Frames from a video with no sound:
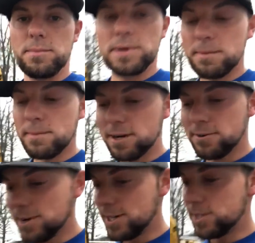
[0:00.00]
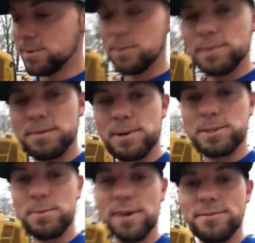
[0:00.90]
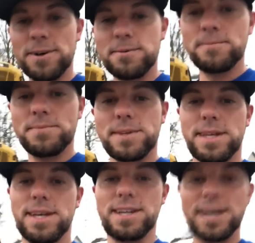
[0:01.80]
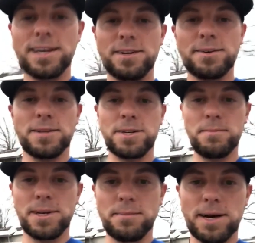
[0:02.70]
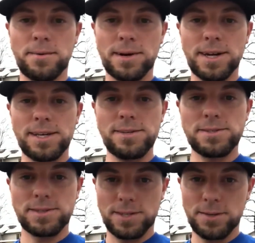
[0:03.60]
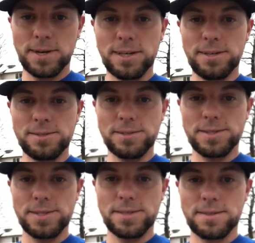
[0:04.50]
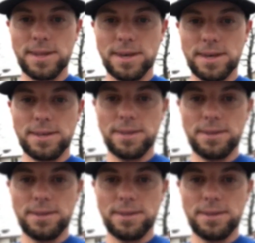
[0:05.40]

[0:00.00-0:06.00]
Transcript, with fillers: But I'm Michael Rushing with Midmo Spray Foam, and now you know a little bit about what I use and who I use. Thank you.